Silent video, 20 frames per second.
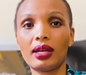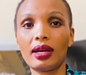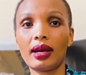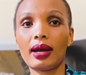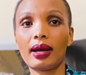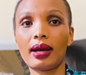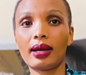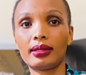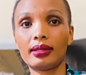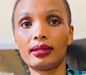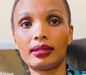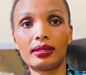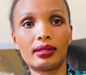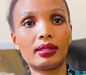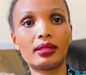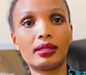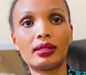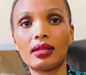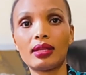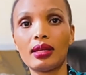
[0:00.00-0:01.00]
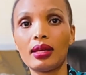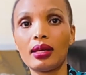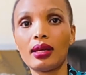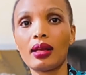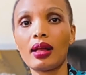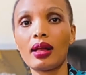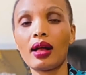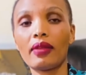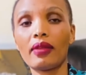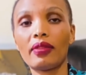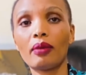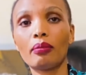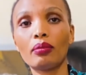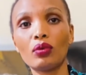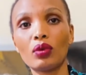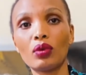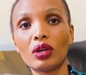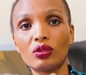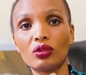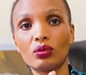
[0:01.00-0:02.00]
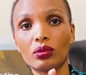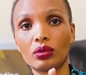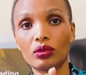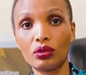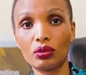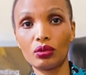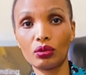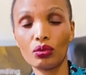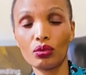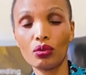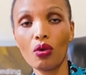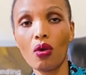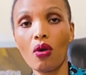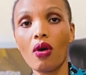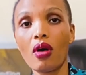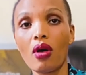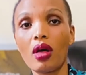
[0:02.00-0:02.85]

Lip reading: and the boers will do